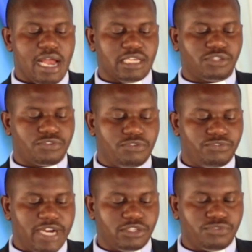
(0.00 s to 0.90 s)
as
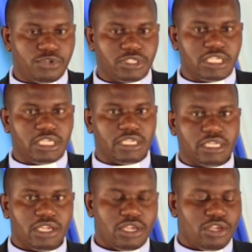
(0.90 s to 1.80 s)
from verse
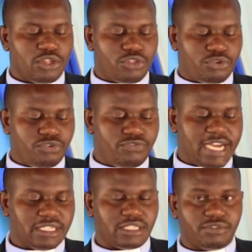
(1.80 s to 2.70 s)
14 through
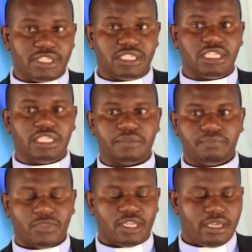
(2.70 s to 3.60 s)
verse 17.
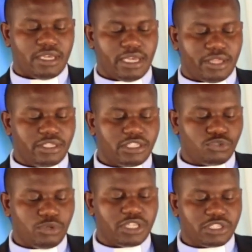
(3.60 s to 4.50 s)
And this
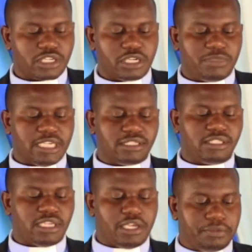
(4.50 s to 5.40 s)
is what the
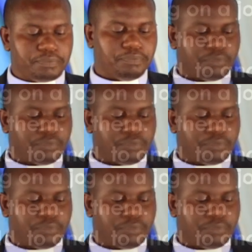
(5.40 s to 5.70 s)
scriptures say.